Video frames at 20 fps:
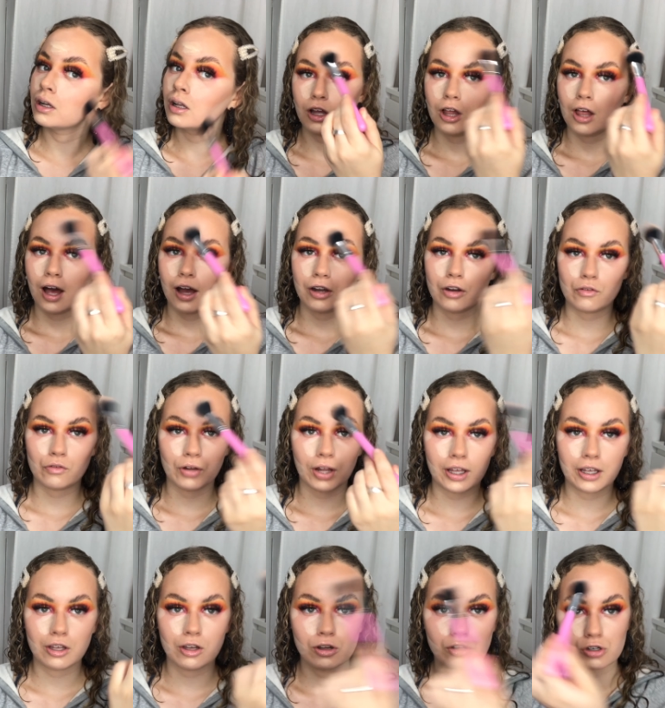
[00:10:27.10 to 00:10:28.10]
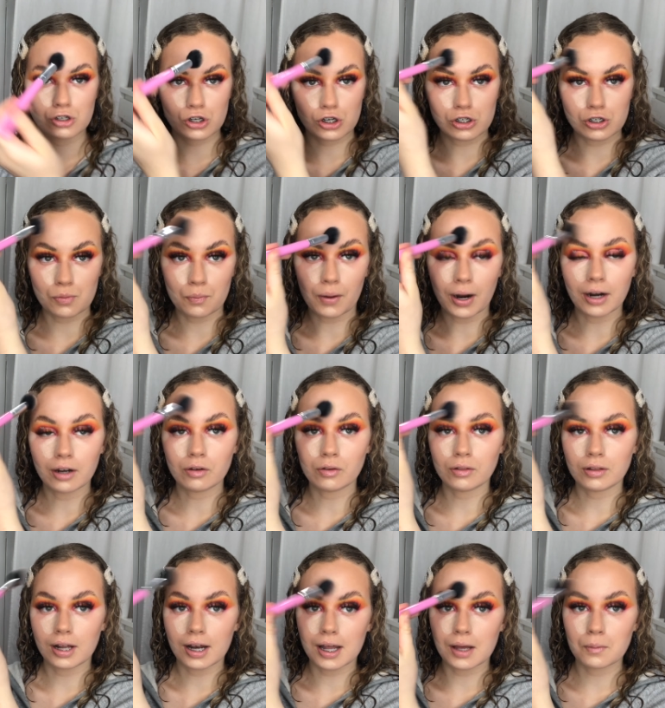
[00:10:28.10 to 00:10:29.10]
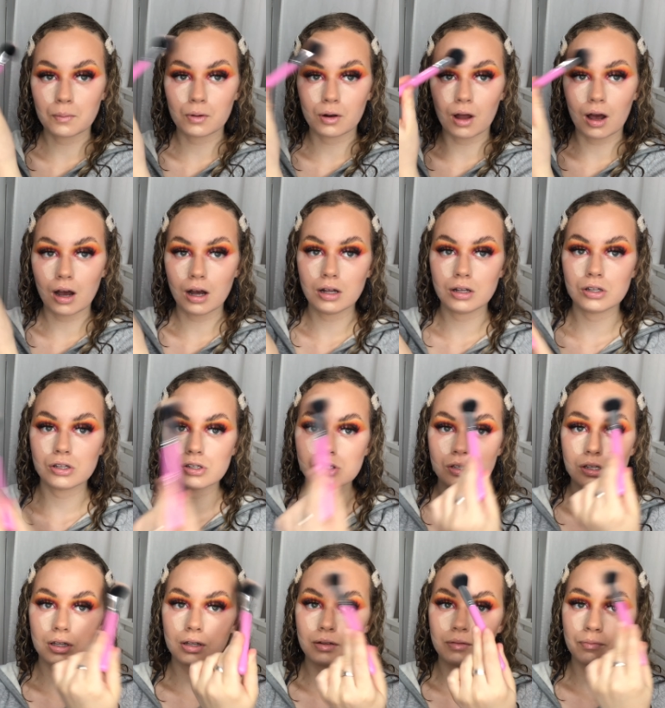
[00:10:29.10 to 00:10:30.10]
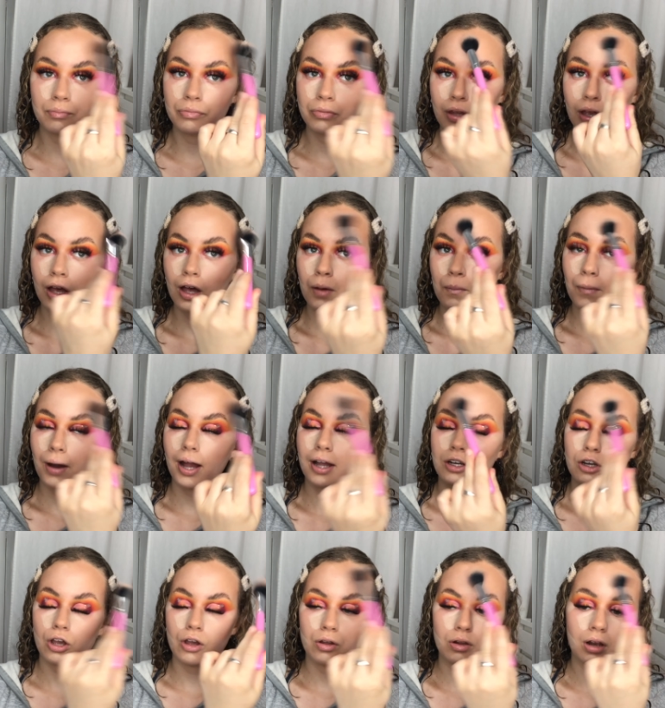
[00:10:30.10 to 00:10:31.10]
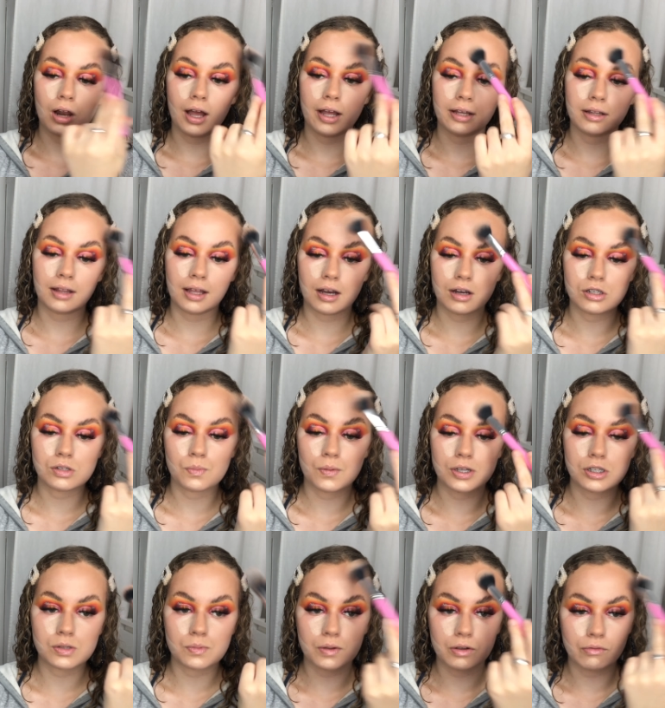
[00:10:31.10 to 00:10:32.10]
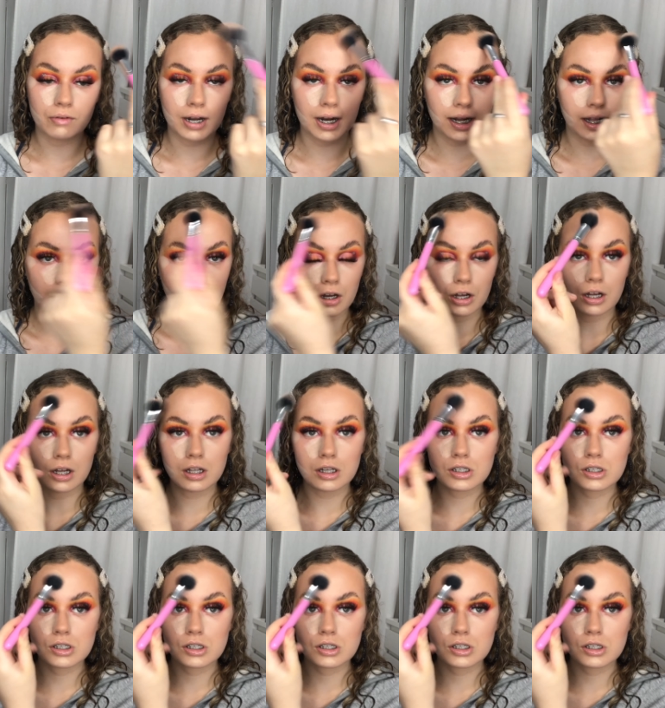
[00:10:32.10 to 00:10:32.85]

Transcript: I don't feel like you can judge a brand on the lip gloss but I know like they are supposed to be really good